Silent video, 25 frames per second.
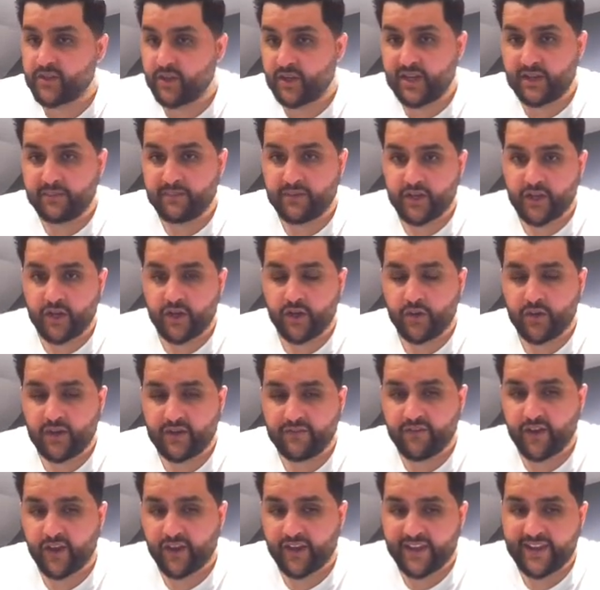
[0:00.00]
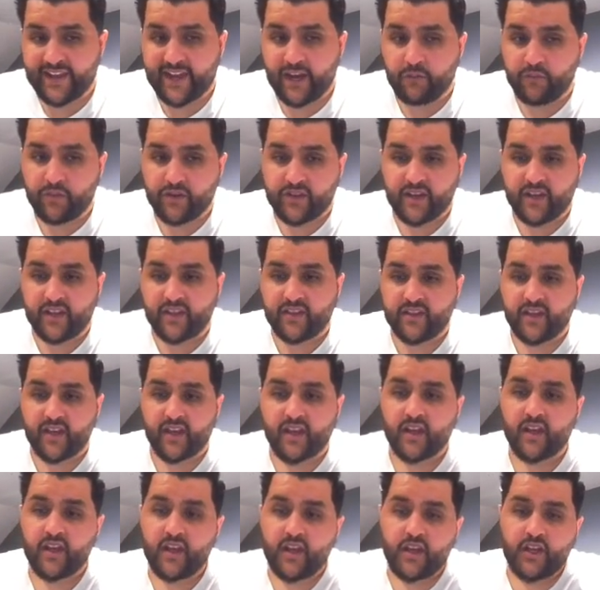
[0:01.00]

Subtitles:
let me know if I can help with anything.